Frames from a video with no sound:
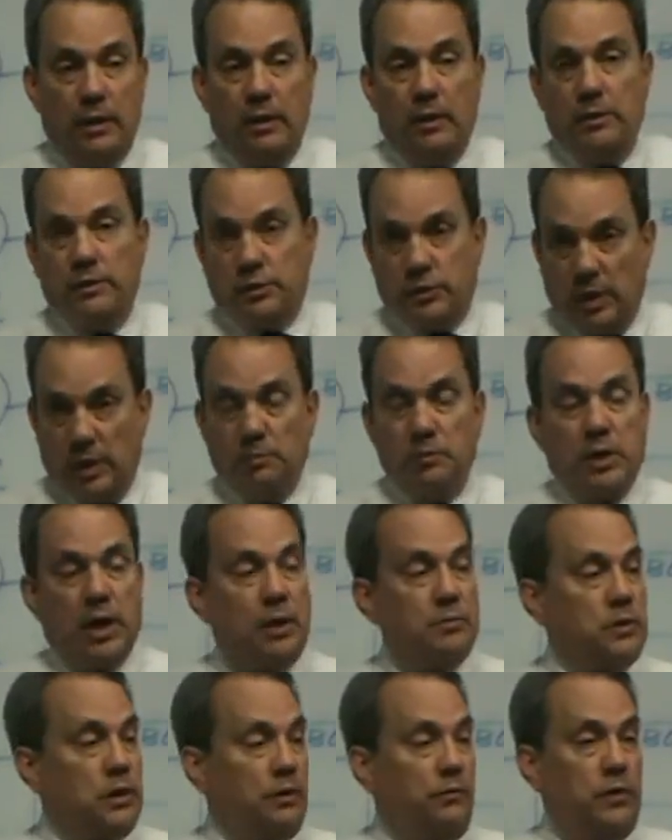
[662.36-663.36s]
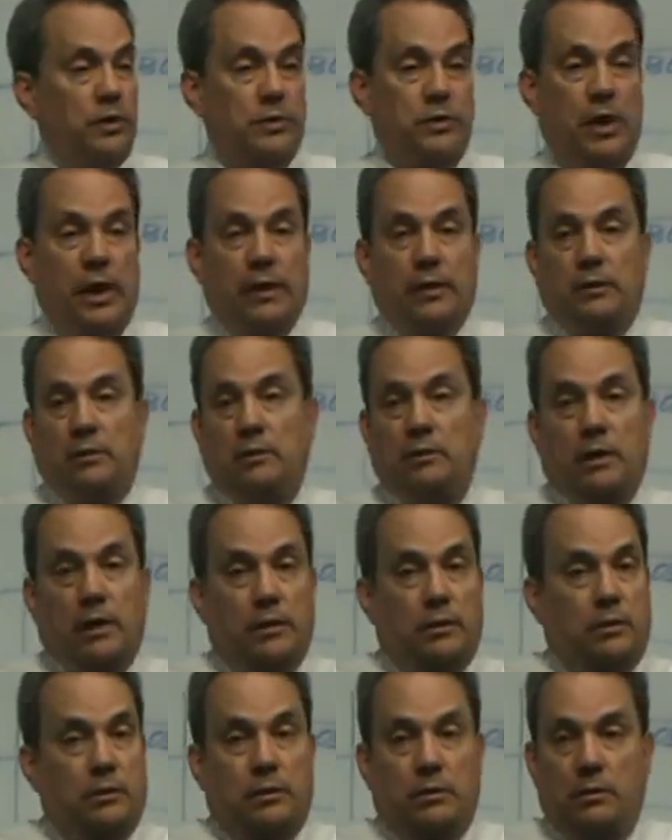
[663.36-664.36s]
Sometimes, if it's like
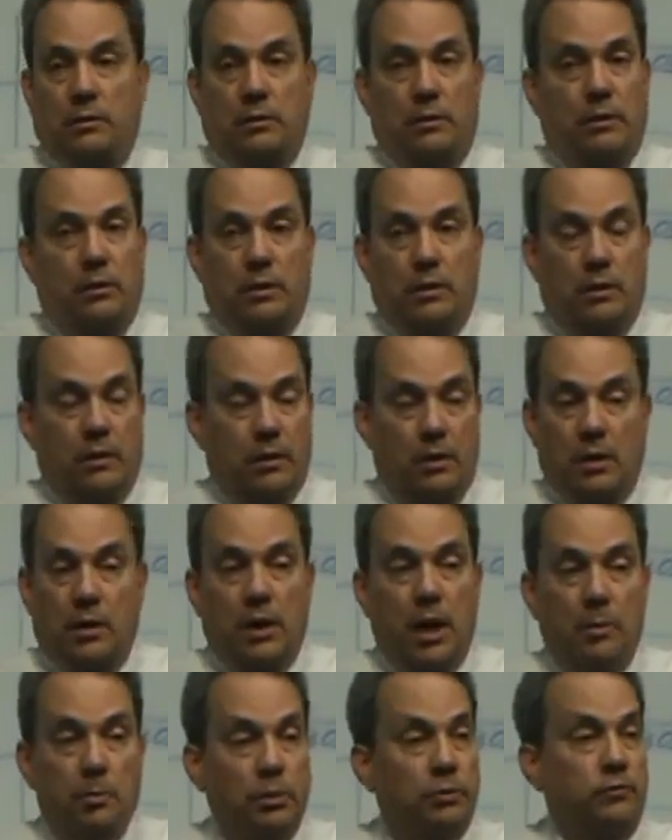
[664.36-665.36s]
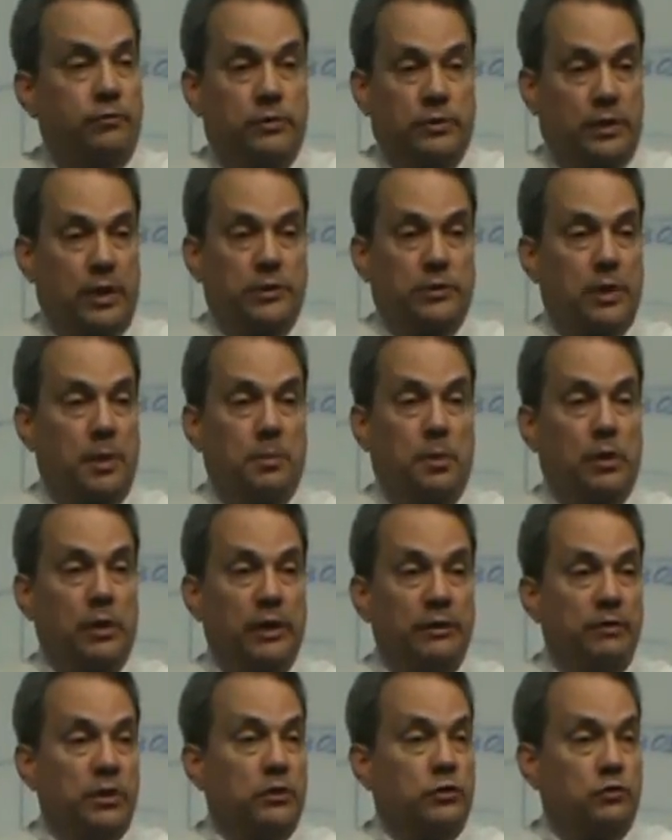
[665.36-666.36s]
a couple sets up a
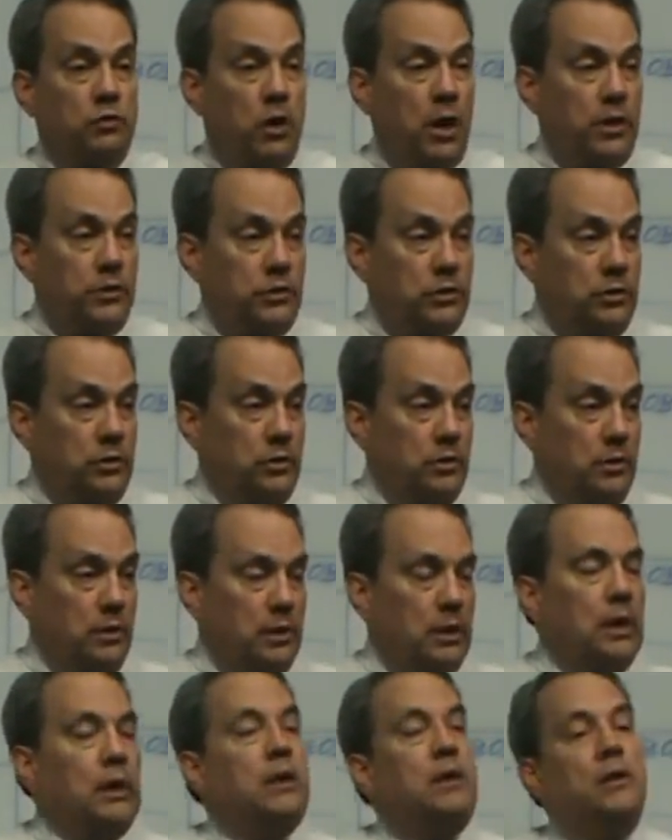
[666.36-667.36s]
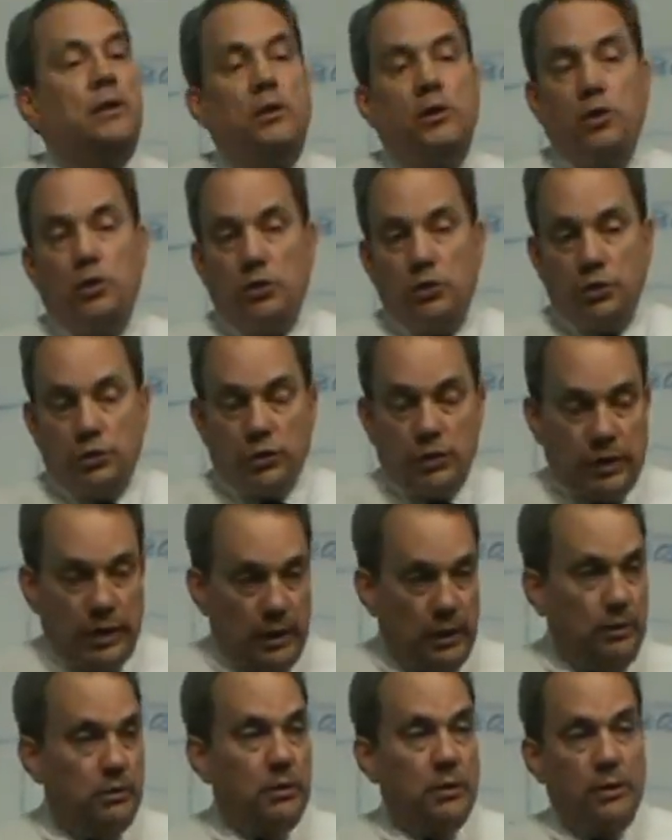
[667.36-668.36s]
living trust, you just
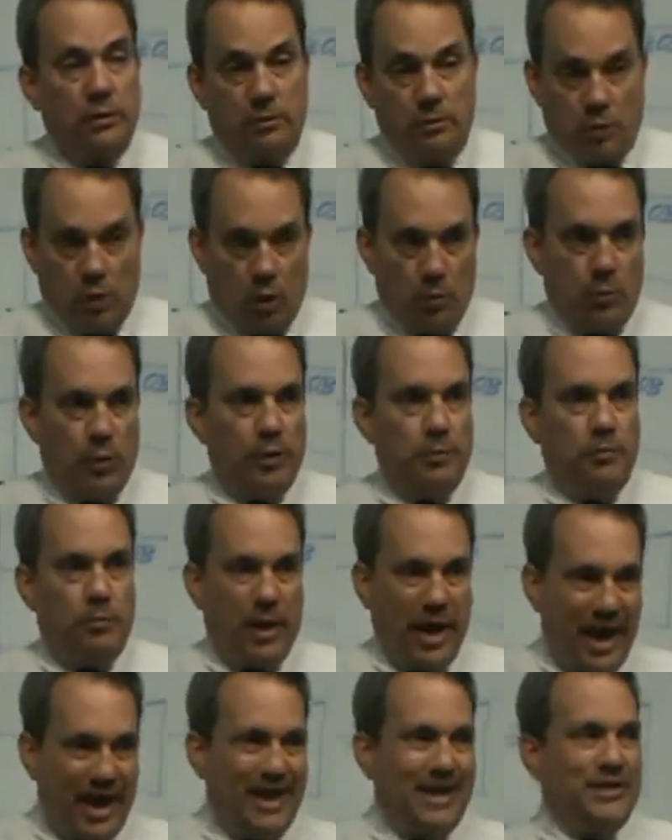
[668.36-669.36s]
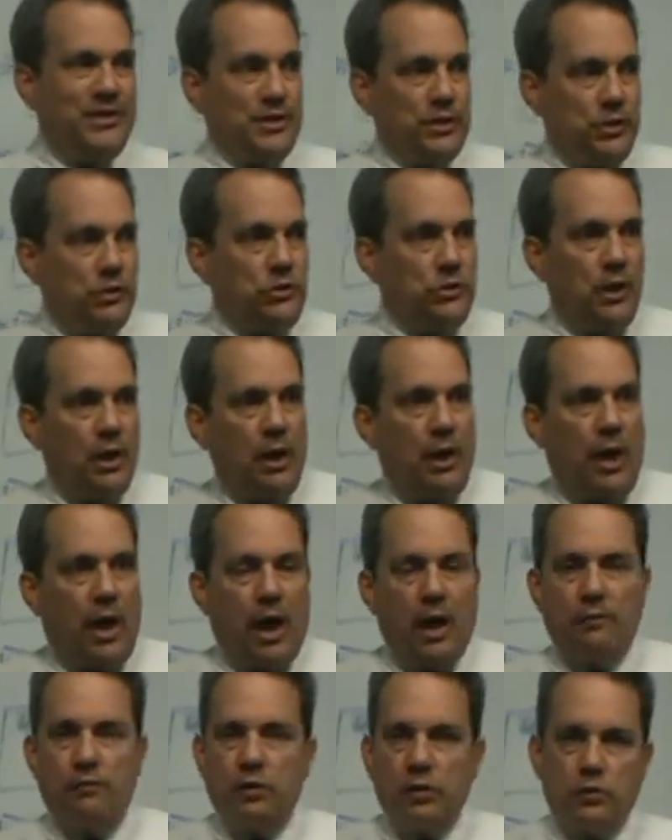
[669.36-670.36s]
need the appropriate pages
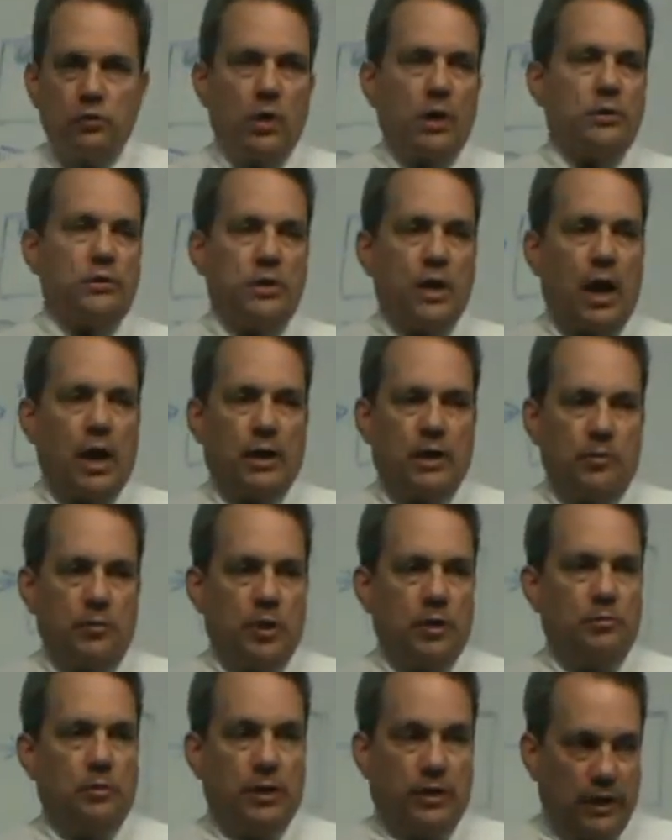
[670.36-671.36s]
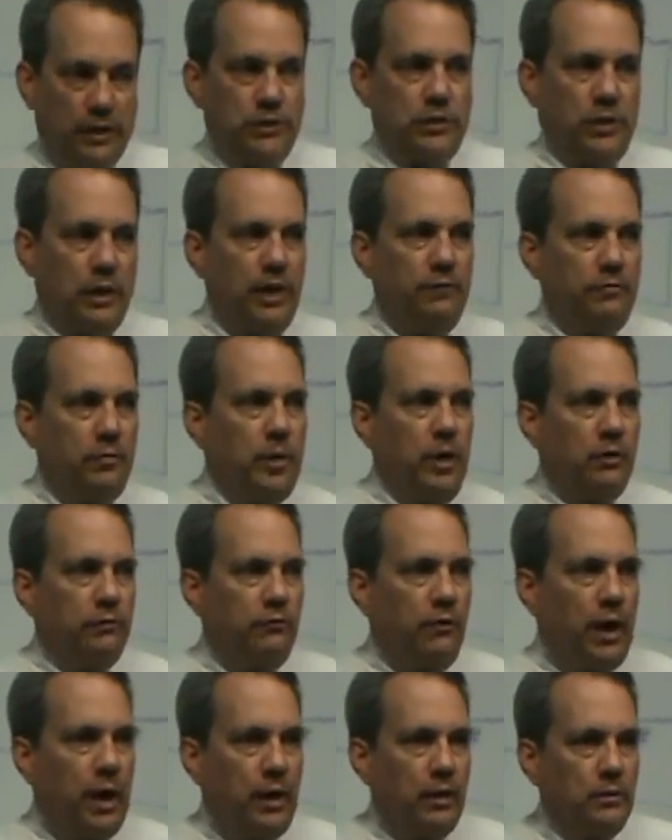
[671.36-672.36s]
out of the trust document, but they still have to be on
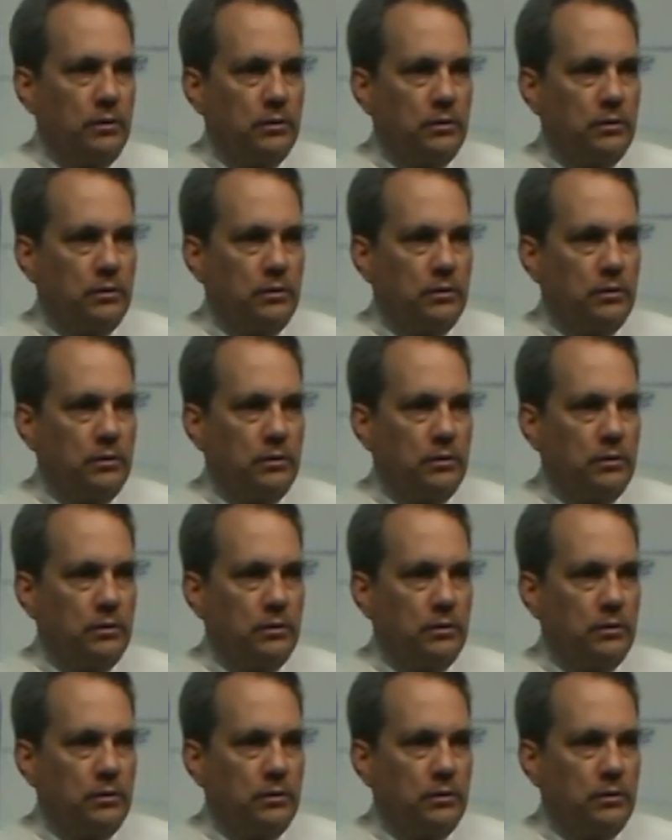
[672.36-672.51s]
file.